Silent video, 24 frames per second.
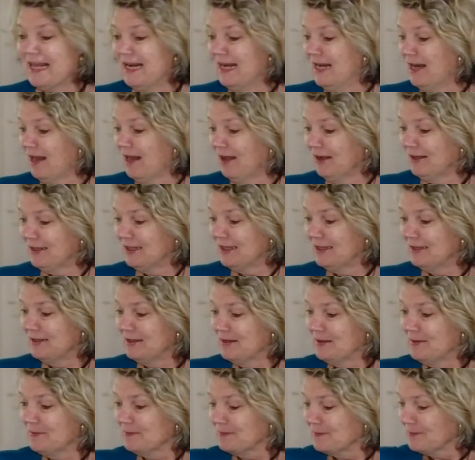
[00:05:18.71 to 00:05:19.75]
Like,
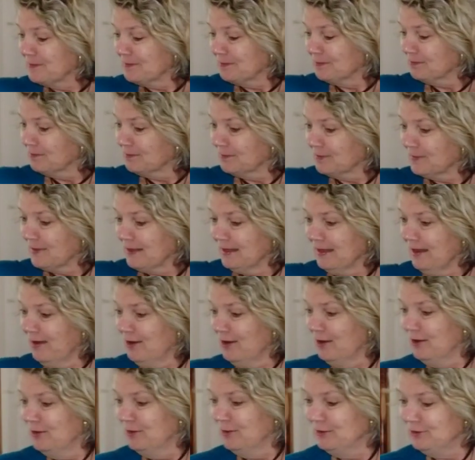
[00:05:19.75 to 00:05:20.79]

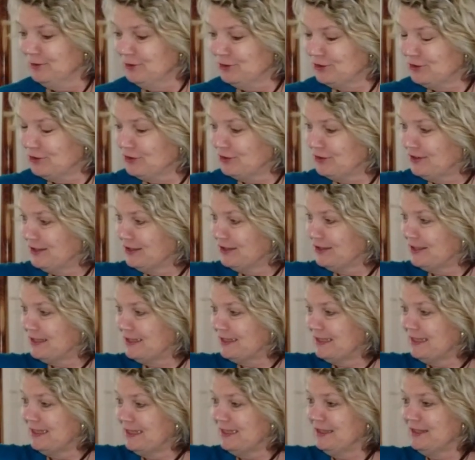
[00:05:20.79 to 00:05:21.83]
oh, you should just
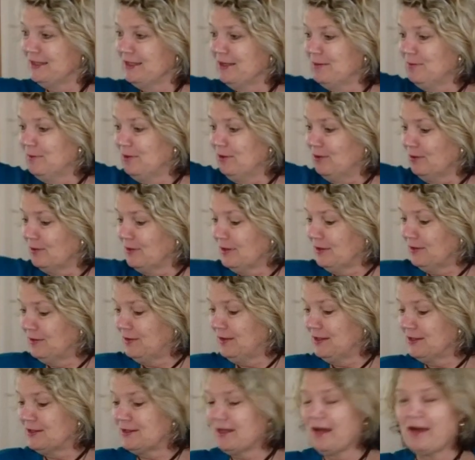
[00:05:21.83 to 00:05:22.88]
see them. Look at this.